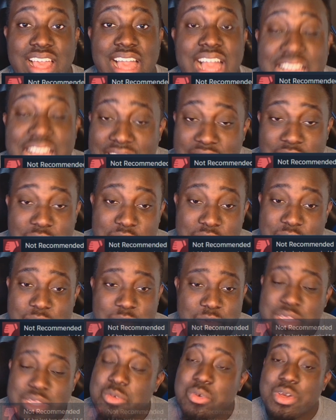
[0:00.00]
I don't even
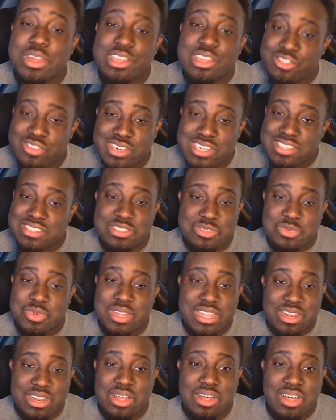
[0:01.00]
really want to address this one
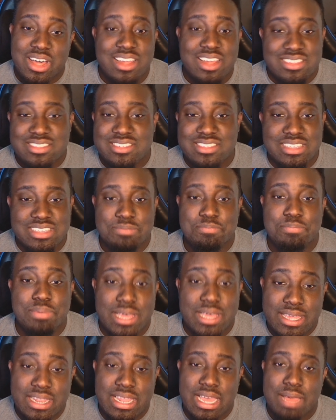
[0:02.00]
at all, honestly,
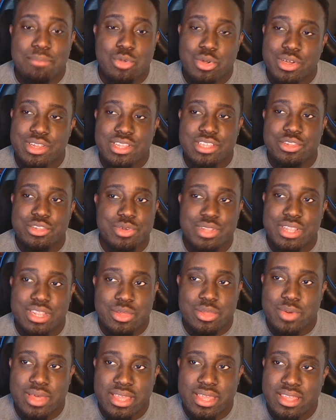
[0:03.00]
but I'm going to do it
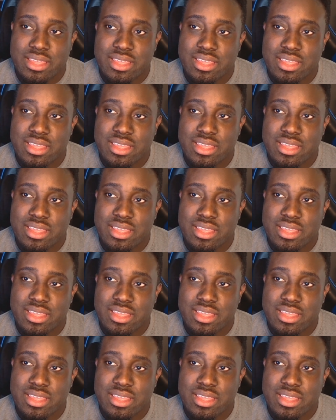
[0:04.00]
anyway.